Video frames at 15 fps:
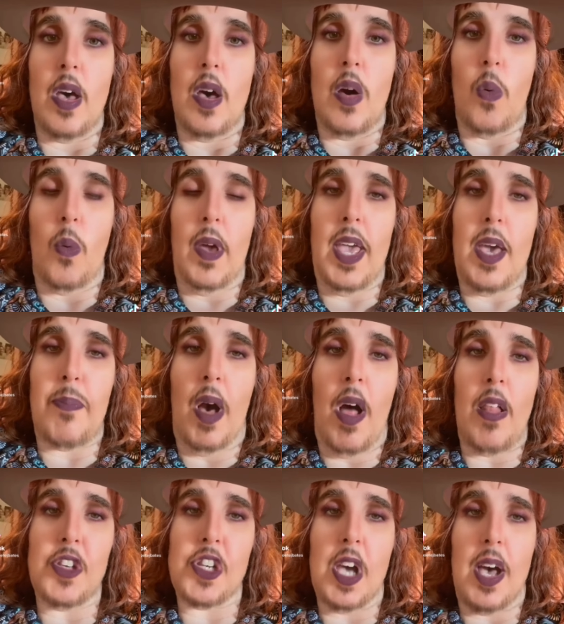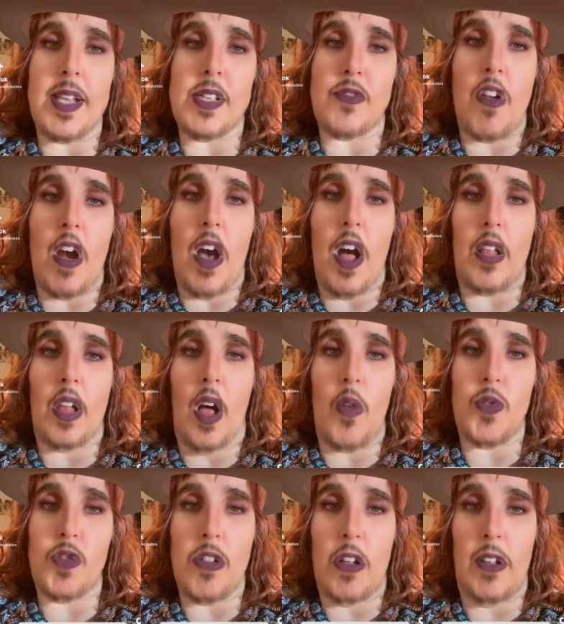We apologize for our
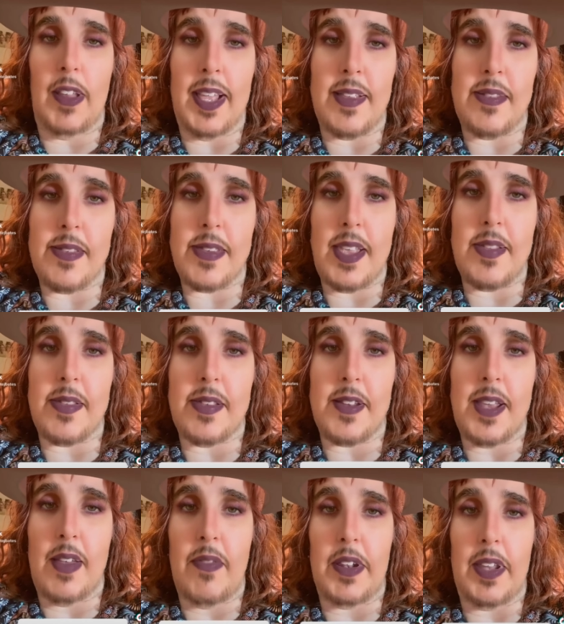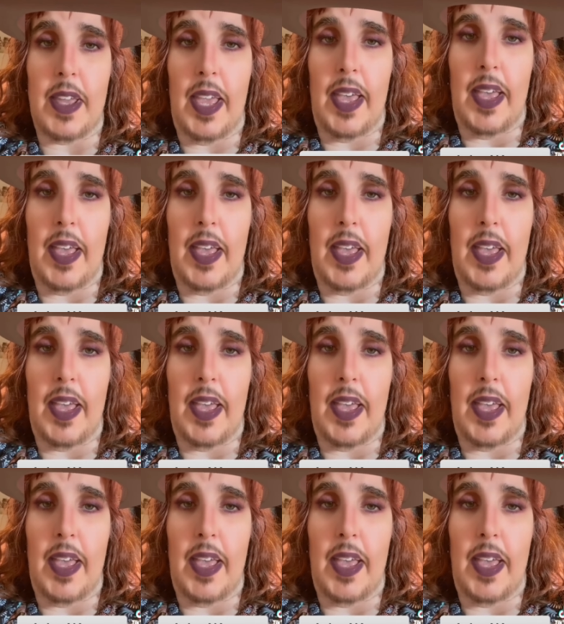cultural insensitivity.